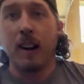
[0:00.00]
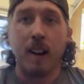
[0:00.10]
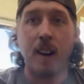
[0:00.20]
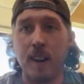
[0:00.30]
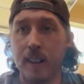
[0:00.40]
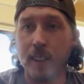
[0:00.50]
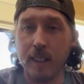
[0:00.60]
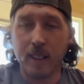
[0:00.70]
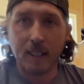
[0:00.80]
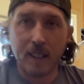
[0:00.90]
on
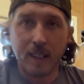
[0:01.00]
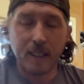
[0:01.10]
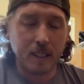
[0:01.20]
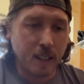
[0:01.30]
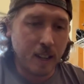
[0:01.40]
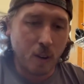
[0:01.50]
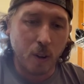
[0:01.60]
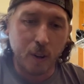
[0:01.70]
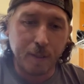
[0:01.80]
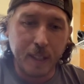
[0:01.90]
uh, a lot of
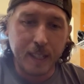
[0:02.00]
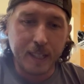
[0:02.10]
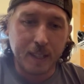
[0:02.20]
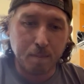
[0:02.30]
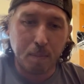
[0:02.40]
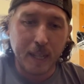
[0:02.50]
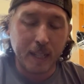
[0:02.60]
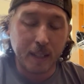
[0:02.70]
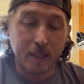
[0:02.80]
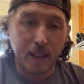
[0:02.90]
RVs, big
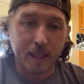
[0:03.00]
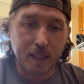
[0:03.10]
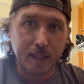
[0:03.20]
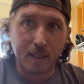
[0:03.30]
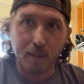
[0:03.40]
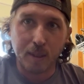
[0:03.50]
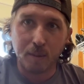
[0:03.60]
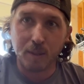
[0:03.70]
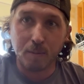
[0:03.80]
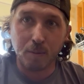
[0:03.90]
exhaust systems that
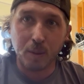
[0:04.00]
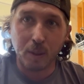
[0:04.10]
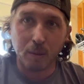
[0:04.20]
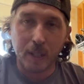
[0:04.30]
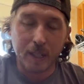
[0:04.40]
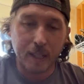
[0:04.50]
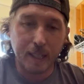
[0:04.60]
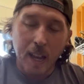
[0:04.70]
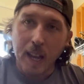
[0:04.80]
were real rusty.